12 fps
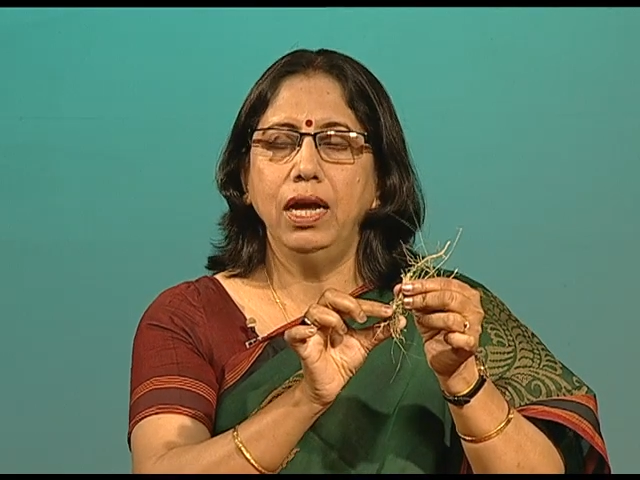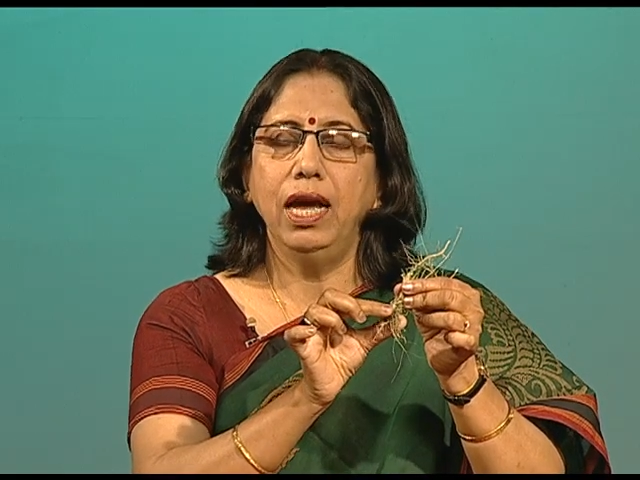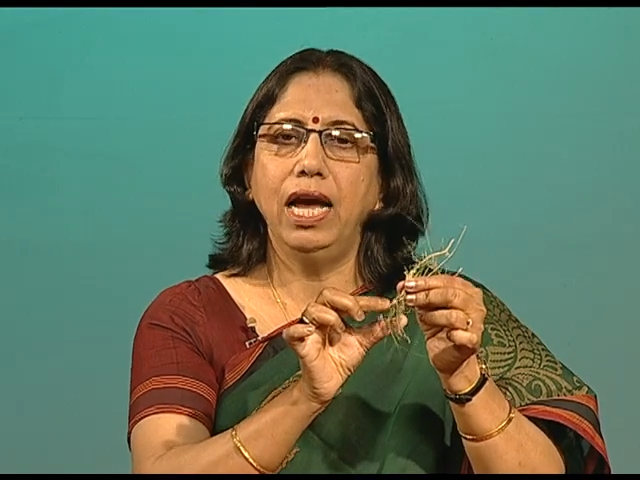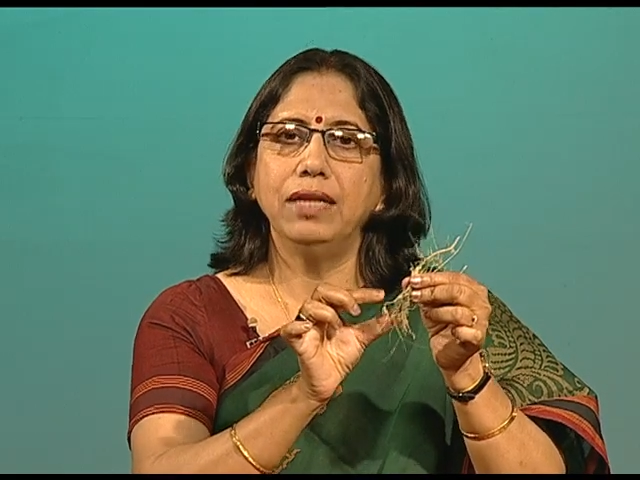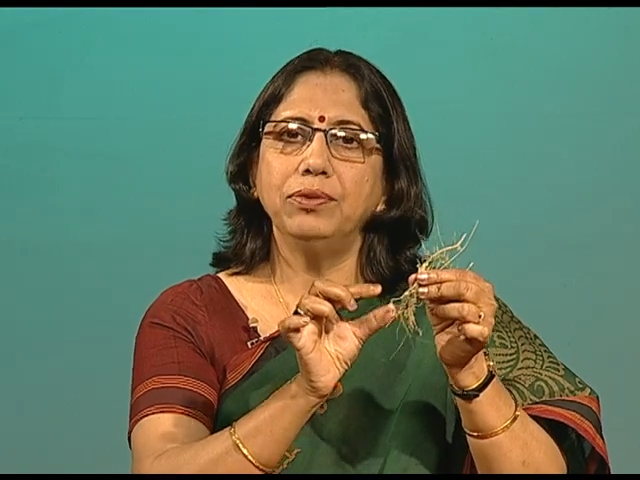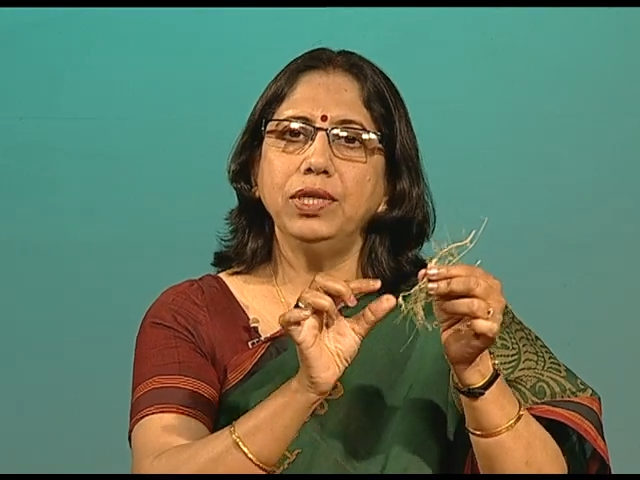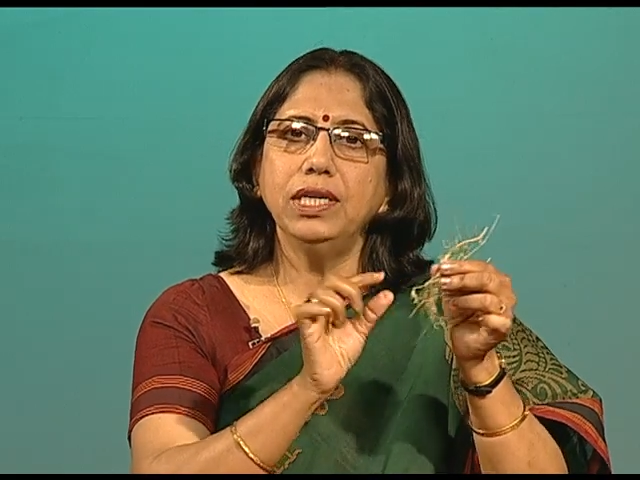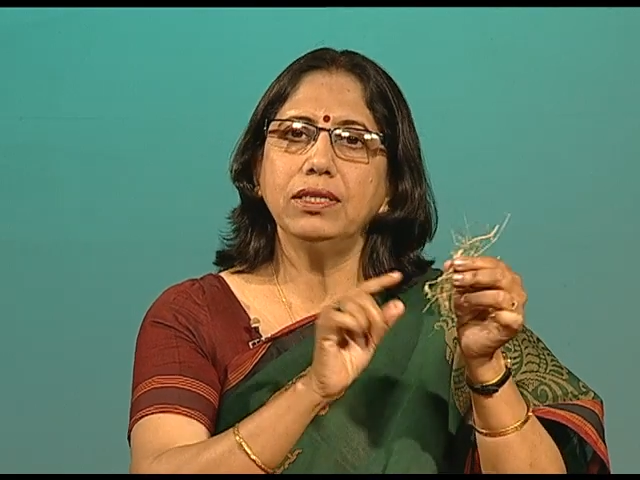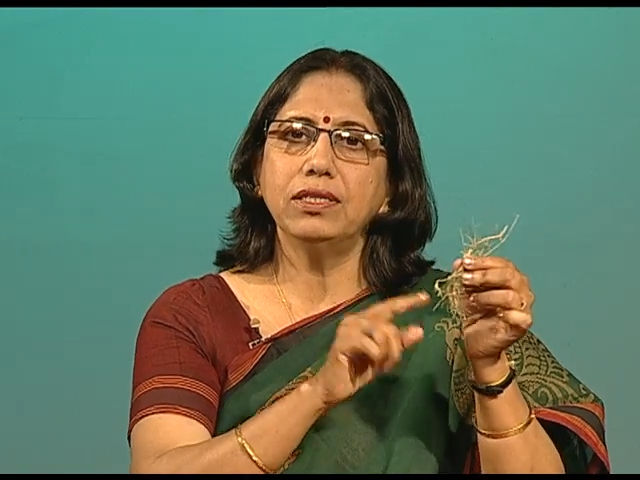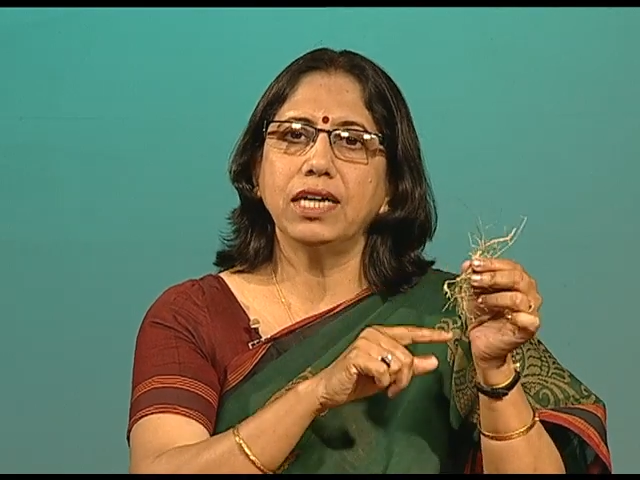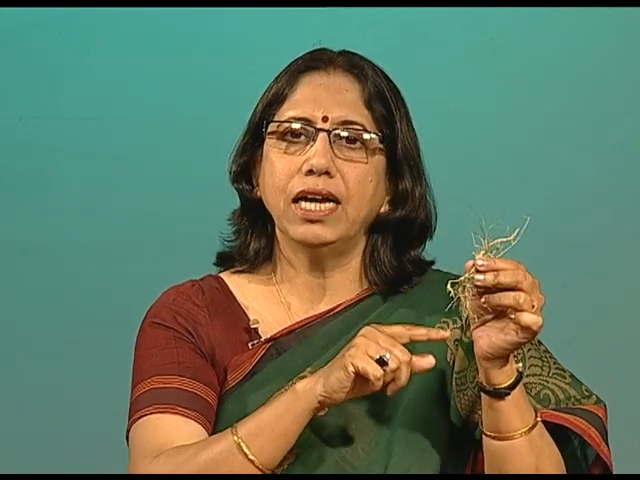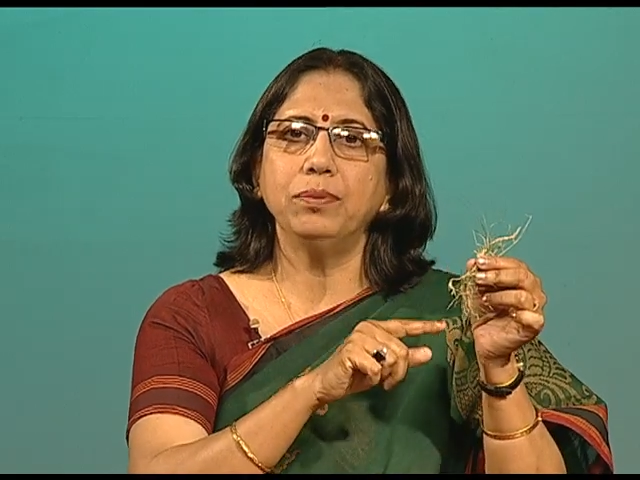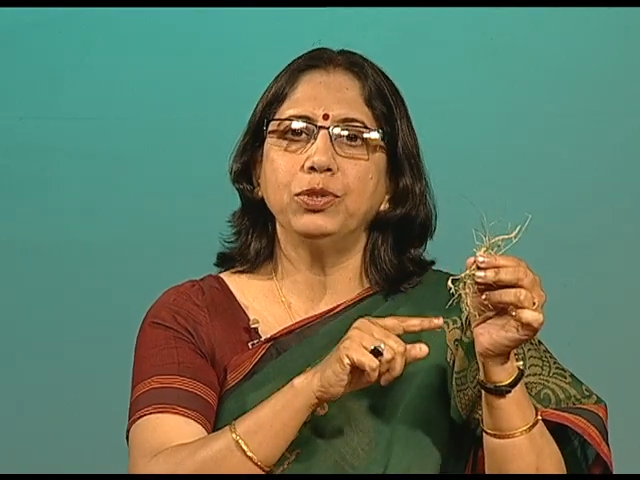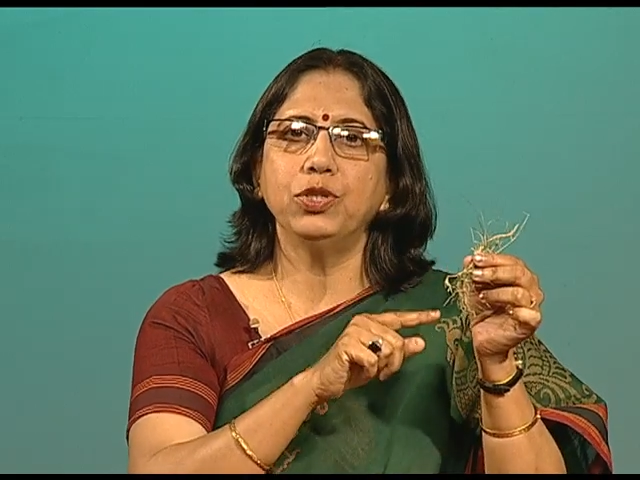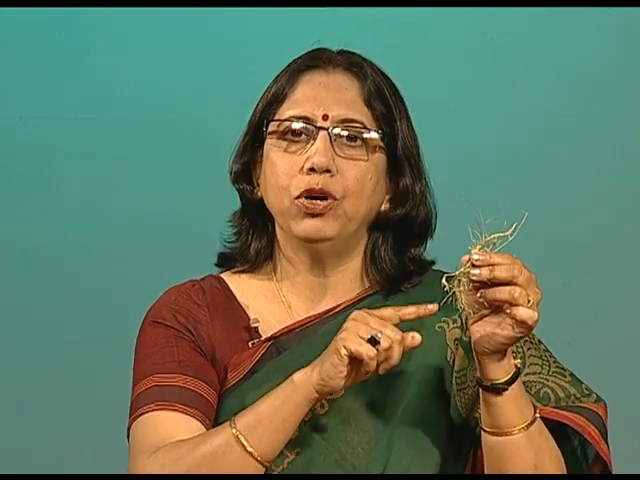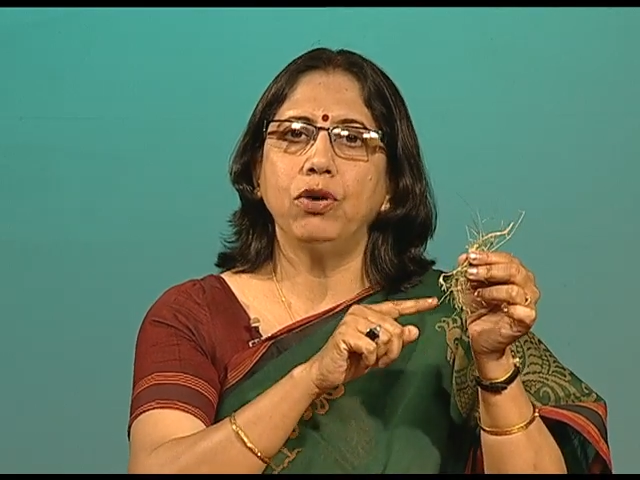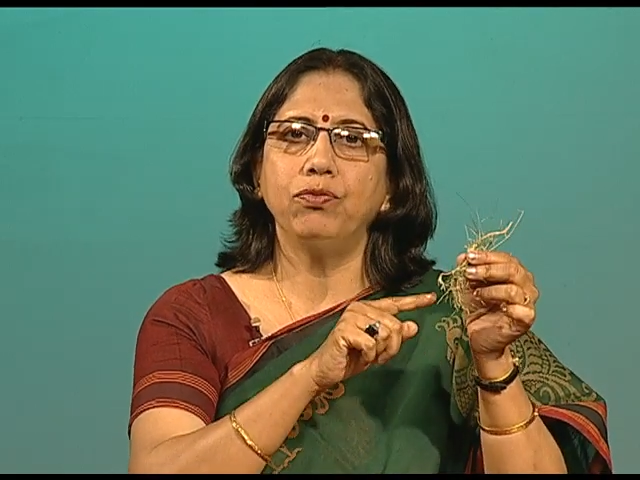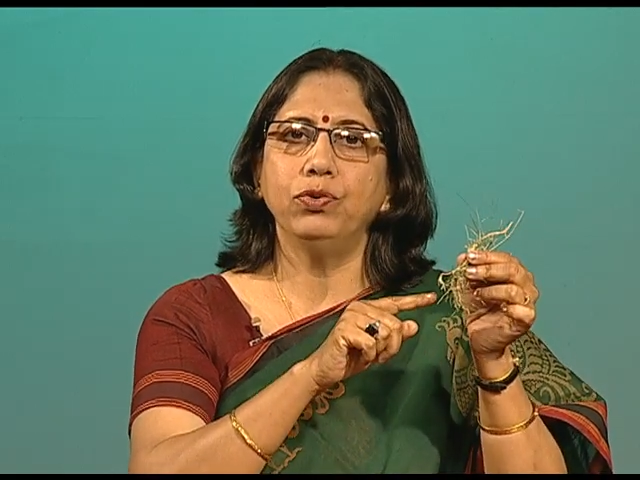and these types
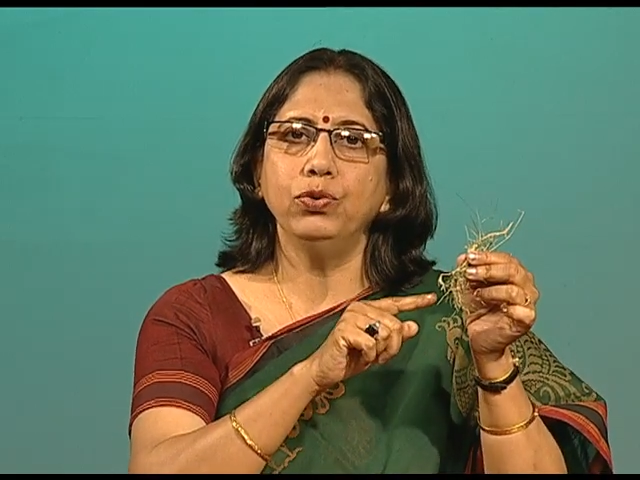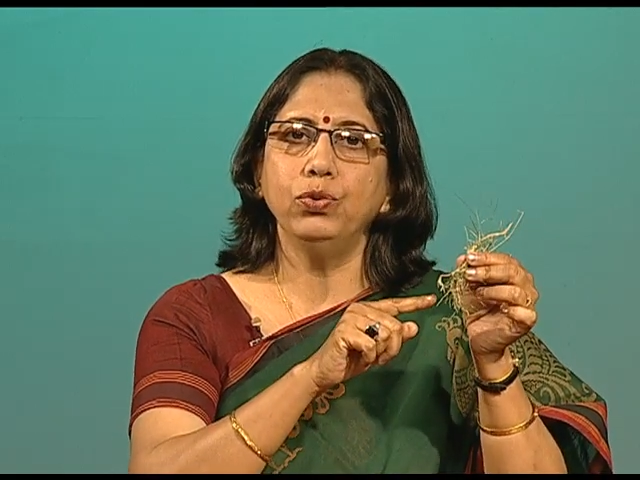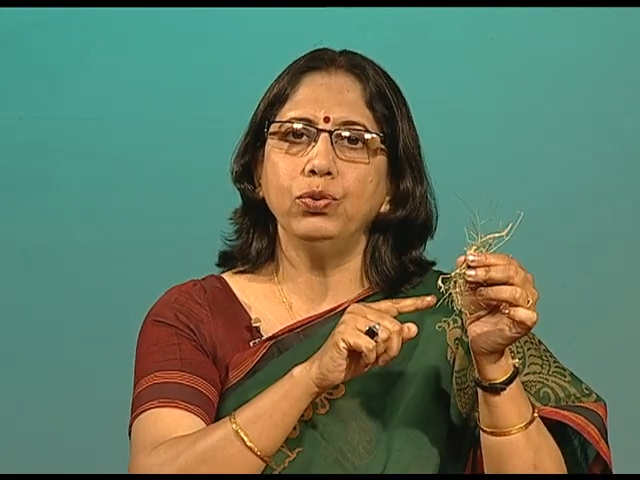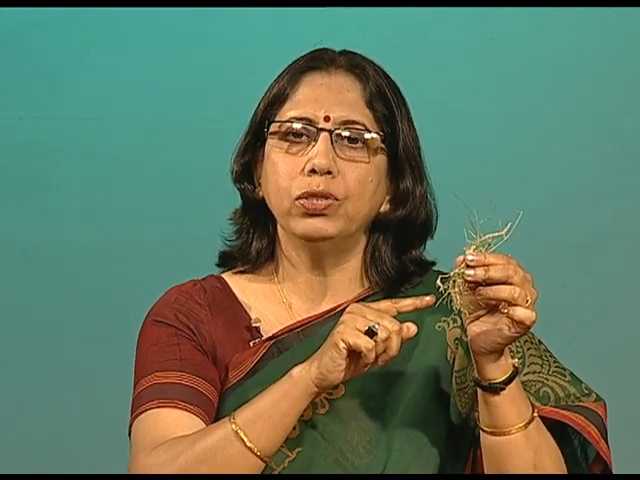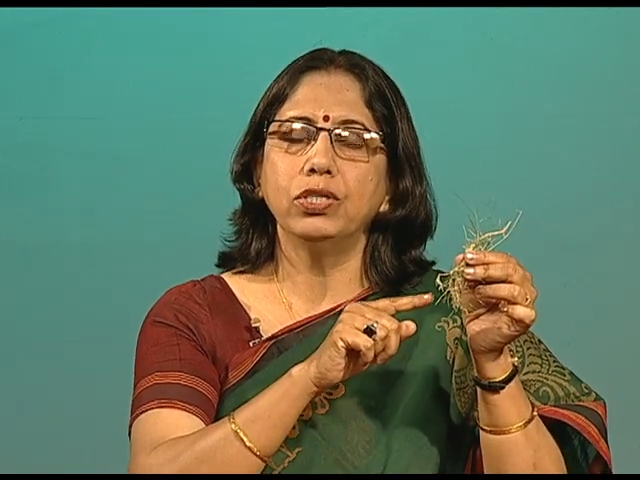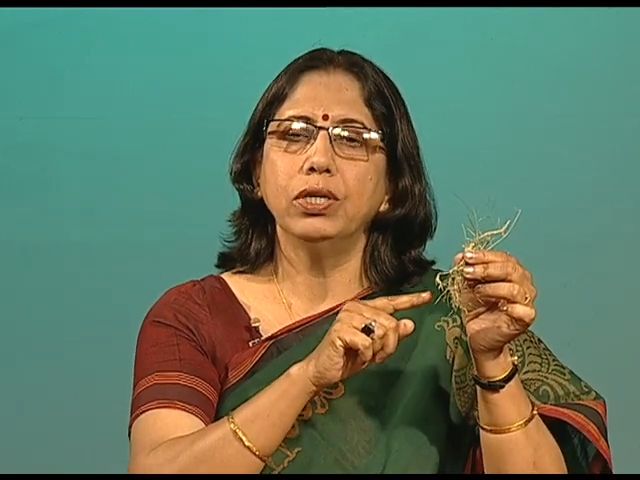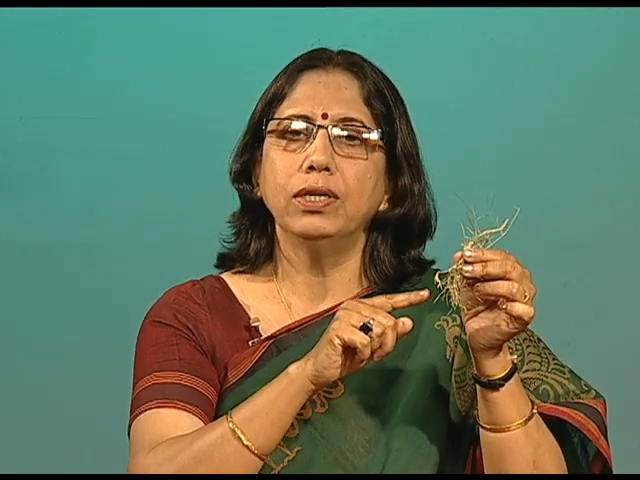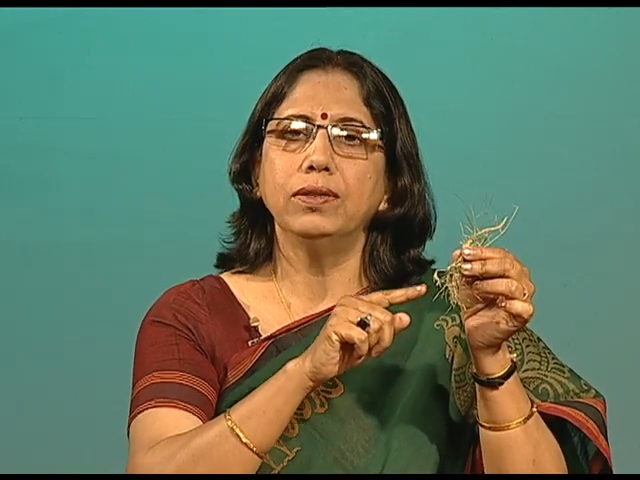of roots